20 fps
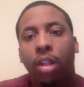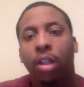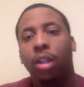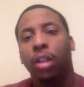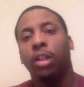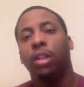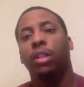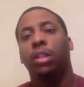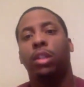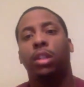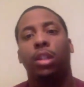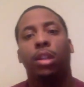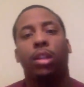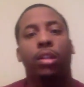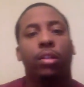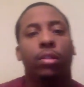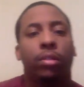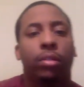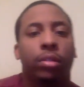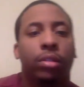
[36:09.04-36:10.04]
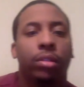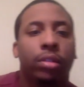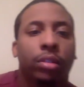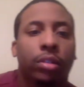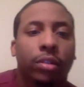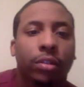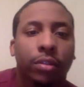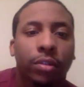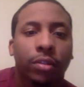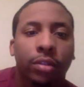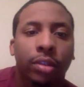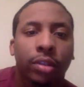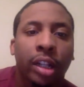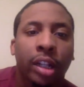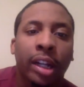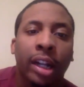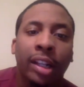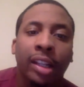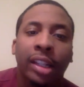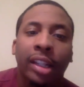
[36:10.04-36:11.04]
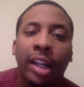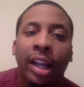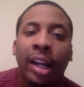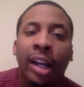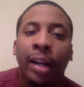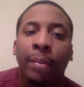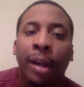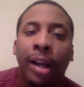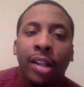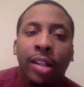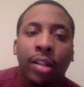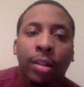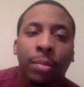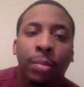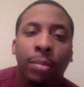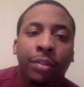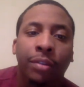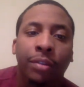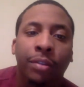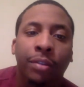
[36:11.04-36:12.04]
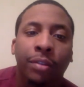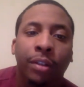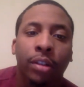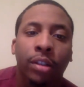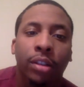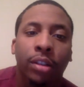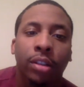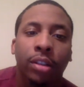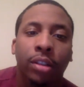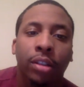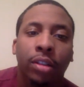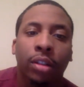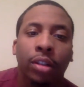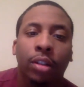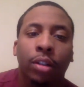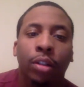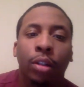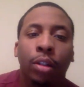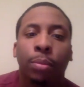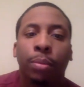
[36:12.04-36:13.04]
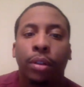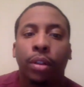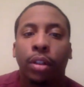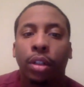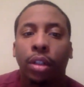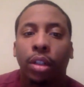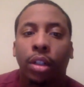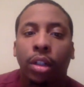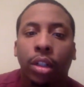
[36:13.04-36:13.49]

So, and I think everybody's going to be focused on Cooper.